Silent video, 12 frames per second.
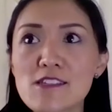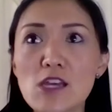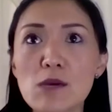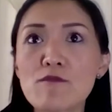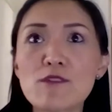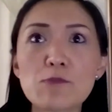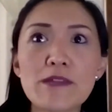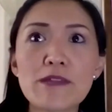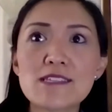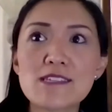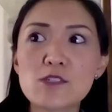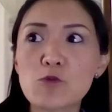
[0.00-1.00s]
some of the
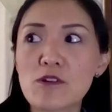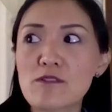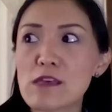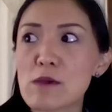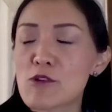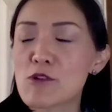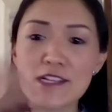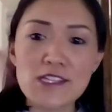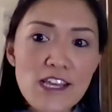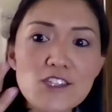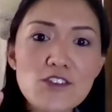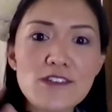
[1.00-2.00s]
places where
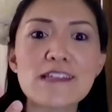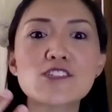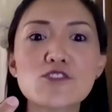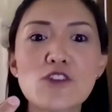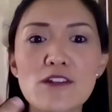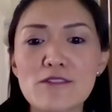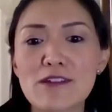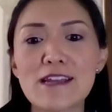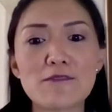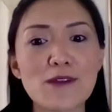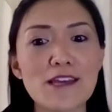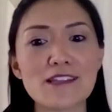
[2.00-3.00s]
democratization had started,
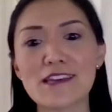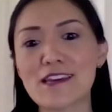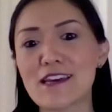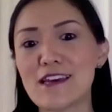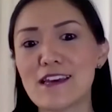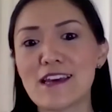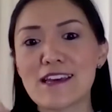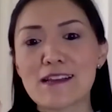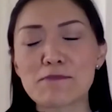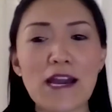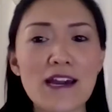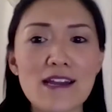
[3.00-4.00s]
right? Like
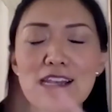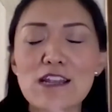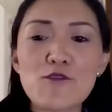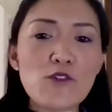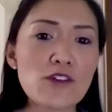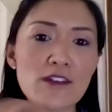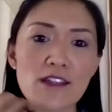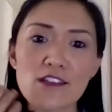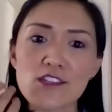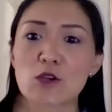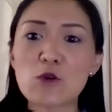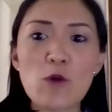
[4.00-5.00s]
Baja California,
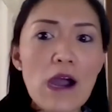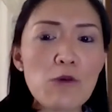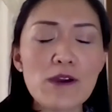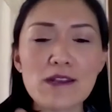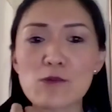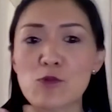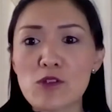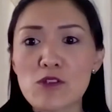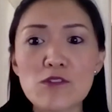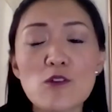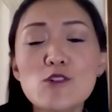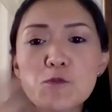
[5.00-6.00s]
Chihuahua, Nuevo
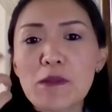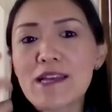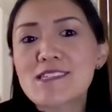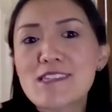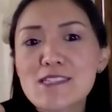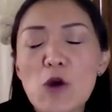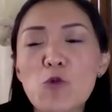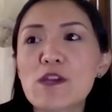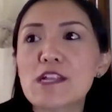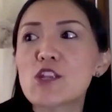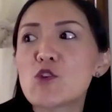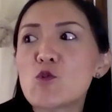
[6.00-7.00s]
León, those places that we
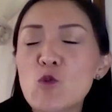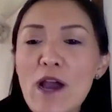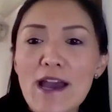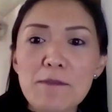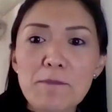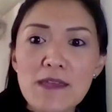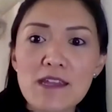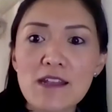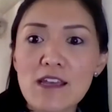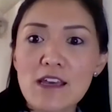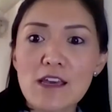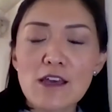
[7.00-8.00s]
knew had been,
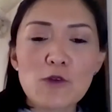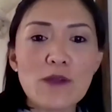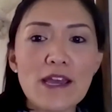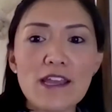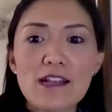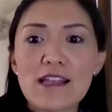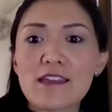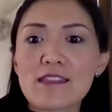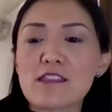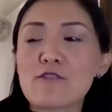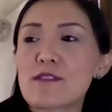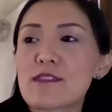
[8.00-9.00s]
right, like
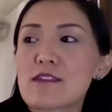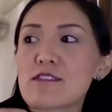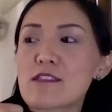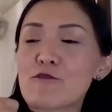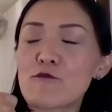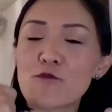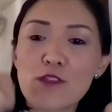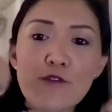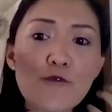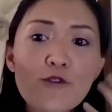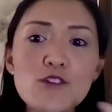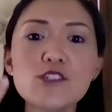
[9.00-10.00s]
the
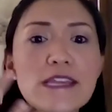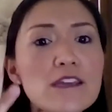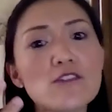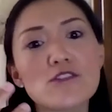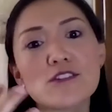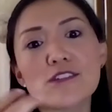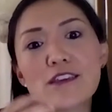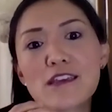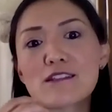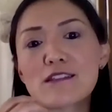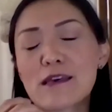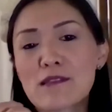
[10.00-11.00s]
first leaders
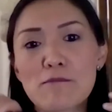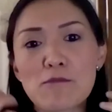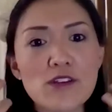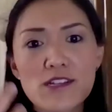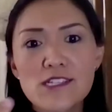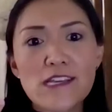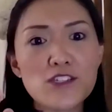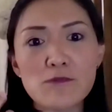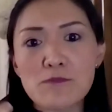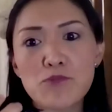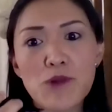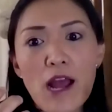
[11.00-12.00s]
in the
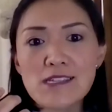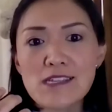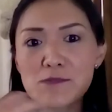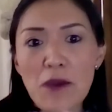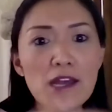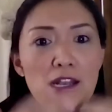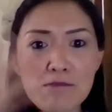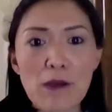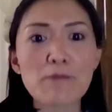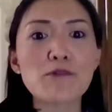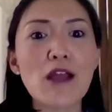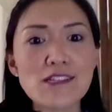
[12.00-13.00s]
democratization process, bottom-up
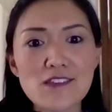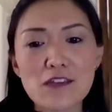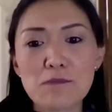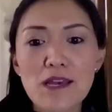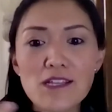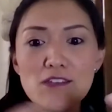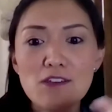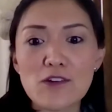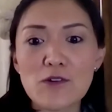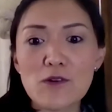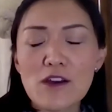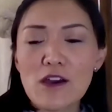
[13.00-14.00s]
process in
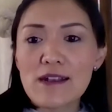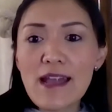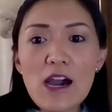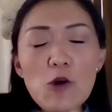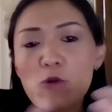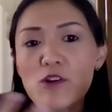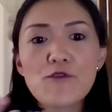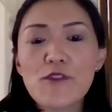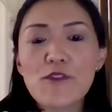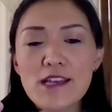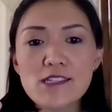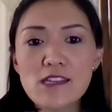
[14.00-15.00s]
Mexico, now we're
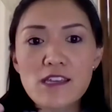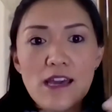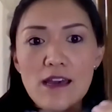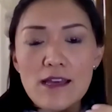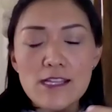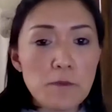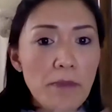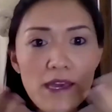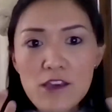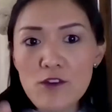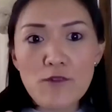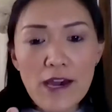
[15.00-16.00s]
facing a
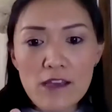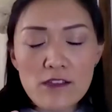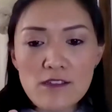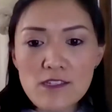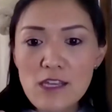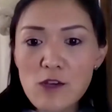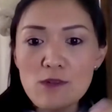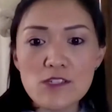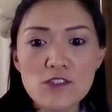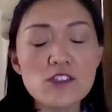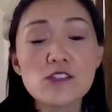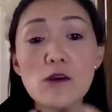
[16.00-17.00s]
spike of violence. It was
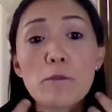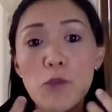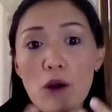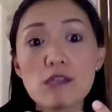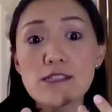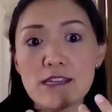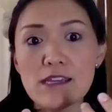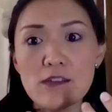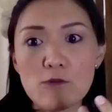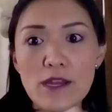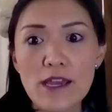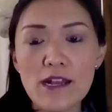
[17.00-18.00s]
just so puzzling,
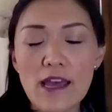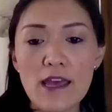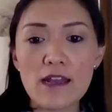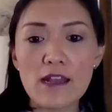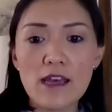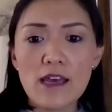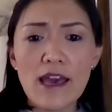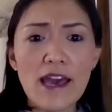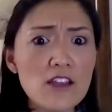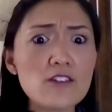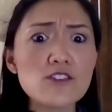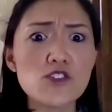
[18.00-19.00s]
right, and
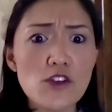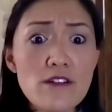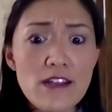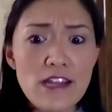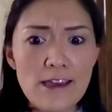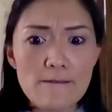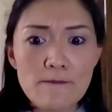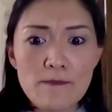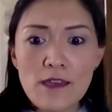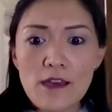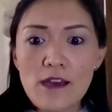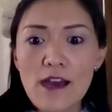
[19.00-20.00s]
concerning.
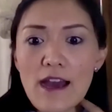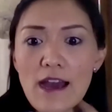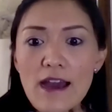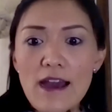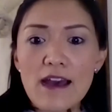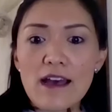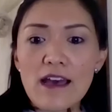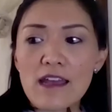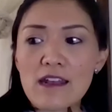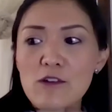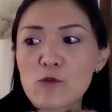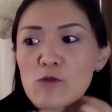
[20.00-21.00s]

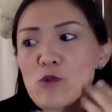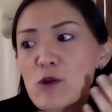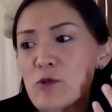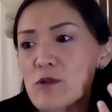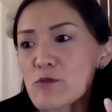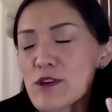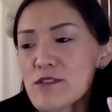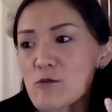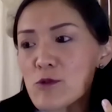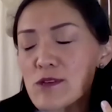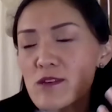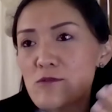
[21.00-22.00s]
And we
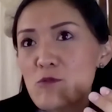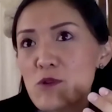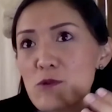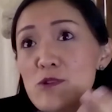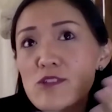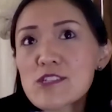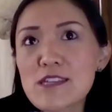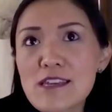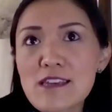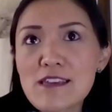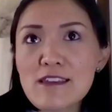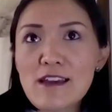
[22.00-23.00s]
would
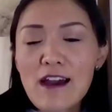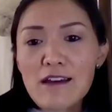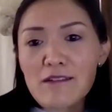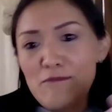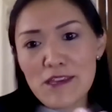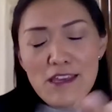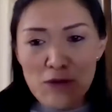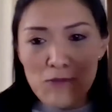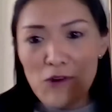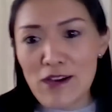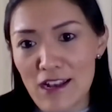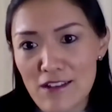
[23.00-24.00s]
see Guillermo
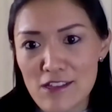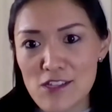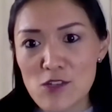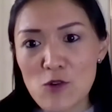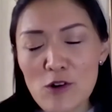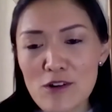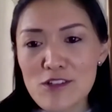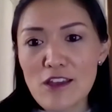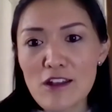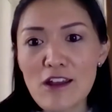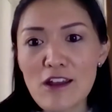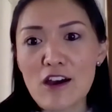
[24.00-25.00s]
had this course
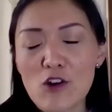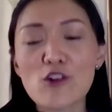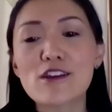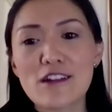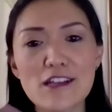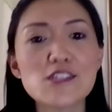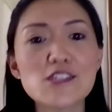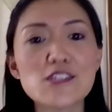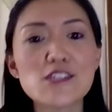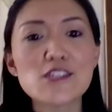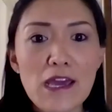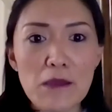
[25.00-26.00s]
on organized
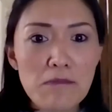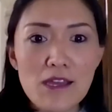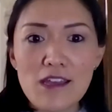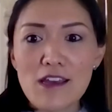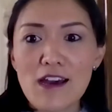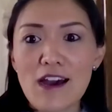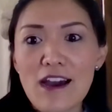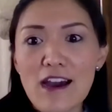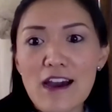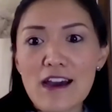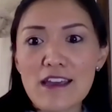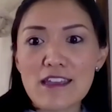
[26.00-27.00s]
crime
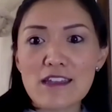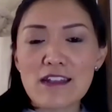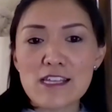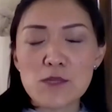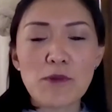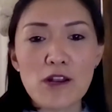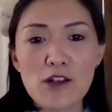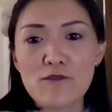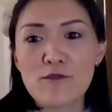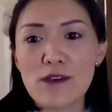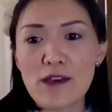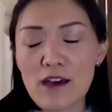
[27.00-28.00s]
as part
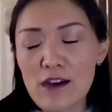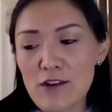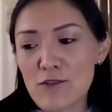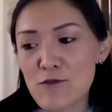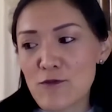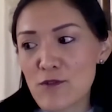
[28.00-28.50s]
of